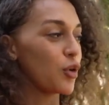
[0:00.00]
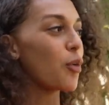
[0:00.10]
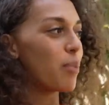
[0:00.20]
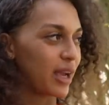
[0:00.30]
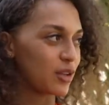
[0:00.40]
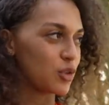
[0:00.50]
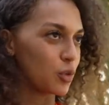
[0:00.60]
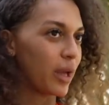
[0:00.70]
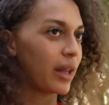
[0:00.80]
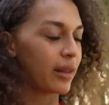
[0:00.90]
To go back
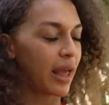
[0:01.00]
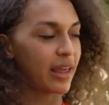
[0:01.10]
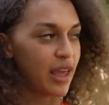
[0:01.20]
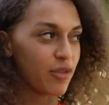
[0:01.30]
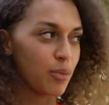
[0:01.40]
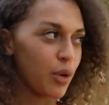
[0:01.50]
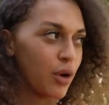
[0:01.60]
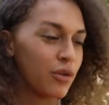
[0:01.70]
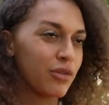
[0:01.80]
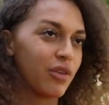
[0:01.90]
to and give
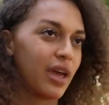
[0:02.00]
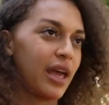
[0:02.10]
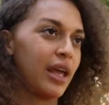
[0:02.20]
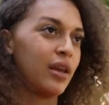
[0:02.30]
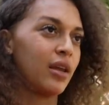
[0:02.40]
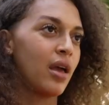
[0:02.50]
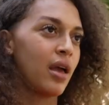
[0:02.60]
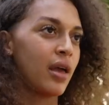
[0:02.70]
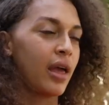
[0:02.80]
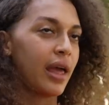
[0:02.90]
birth.
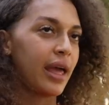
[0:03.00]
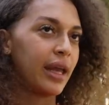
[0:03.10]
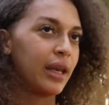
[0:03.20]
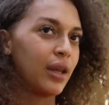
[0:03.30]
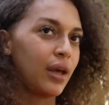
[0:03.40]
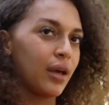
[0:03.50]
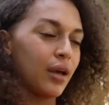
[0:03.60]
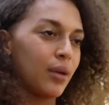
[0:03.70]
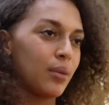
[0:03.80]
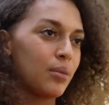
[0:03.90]
And
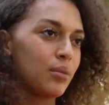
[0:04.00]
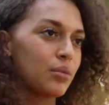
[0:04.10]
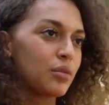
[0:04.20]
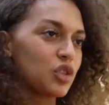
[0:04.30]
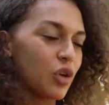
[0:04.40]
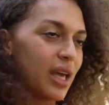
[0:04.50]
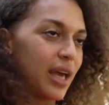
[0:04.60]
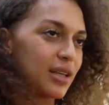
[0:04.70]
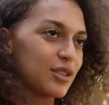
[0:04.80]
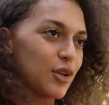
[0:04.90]
so
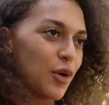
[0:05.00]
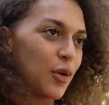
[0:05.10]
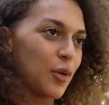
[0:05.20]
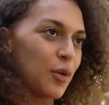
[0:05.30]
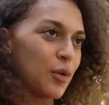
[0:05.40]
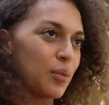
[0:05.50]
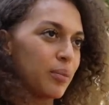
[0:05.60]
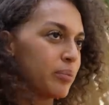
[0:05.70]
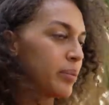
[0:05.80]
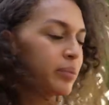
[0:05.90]
yeah, so
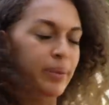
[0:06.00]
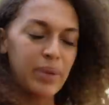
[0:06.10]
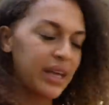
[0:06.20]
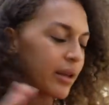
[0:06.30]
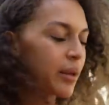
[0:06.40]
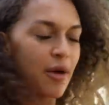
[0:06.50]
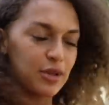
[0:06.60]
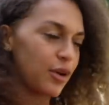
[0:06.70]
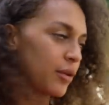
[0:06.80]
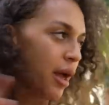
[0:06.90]
but I
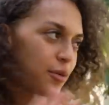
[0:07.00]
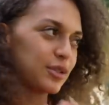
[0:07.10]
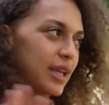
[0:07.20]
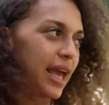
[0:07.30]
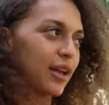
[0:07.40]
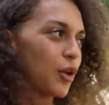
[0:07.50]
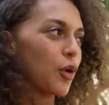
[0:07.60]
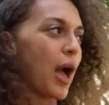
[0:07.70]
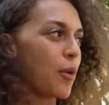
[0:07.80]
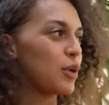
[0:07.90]
was like, no,
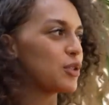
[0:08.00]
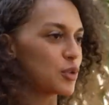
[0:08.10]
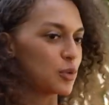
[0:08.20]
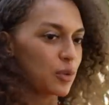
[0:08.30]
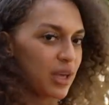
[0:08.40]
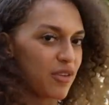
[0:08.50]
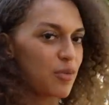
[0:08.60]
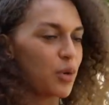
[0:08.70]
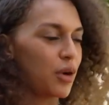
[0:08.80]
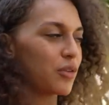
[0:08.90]
I want to
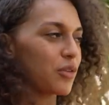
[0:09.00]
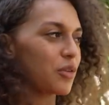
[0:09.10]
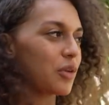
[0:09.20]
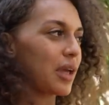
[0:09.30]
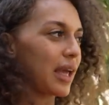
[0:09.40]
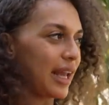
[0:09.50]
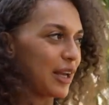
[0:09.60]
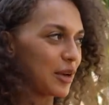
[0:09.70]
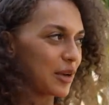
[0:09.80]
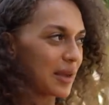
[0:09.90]
give birth
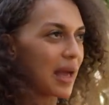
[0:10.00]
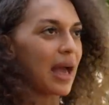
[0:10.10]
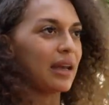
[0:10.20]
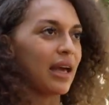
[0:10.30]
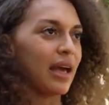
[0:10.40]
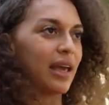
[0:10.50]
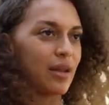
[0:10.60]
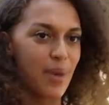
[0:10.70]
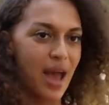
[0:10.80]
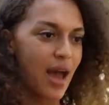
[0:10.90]
in Ghana
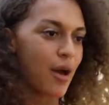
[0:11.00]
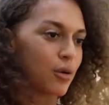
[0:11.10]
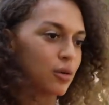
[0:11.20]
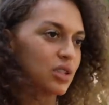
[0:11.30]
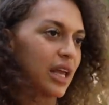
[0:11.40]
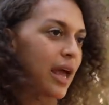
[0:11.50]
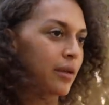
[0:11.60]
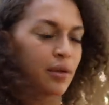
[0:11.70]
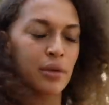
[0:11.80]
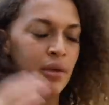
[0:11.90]
in my house, and
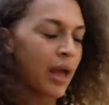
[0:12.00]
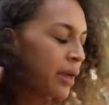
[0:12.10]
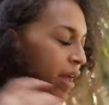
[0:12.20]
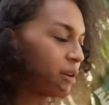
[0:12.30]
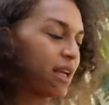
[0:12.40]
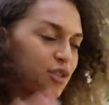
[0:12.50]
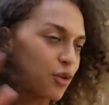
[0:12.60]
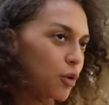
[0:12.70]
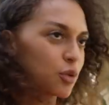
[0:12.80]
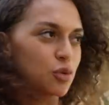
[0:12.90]
I don't need to
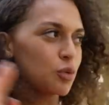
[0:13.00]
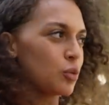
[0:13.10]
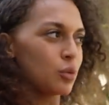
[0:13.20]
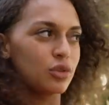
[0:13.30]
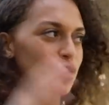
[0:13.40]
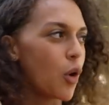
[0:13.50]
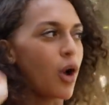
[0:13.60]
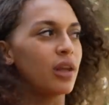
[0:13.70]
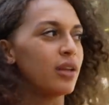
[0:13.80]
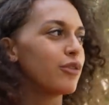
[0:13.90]
go to
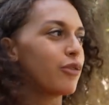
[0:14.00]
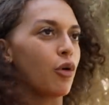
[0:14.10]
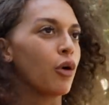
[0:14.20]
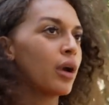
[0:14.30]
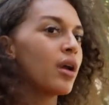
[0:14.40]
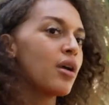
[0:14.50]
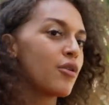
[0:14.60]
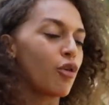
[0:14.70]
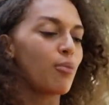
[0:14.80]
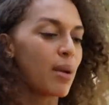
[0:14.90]
Holland for
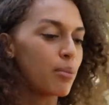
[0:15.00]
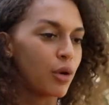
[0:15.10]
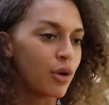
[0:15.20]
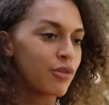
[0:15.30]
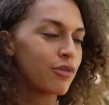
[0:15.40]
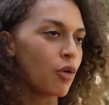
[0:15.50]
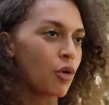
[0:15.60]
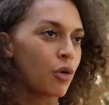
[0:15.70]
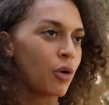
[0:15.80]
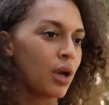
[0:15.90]
my birth
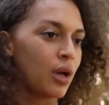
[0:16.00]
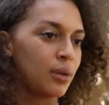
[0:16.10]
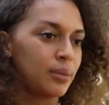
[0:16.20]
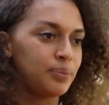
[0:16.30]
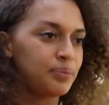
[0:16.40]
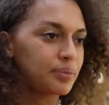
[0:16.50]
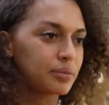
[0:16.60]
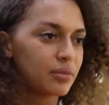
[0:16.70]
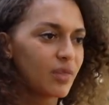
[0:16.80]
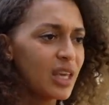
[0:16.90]
or
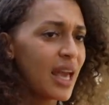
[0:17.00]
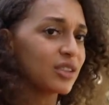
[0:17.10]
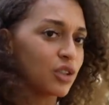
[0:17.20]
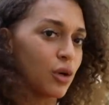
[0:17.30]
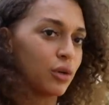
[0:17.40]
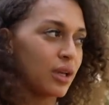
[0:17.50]
yeah, so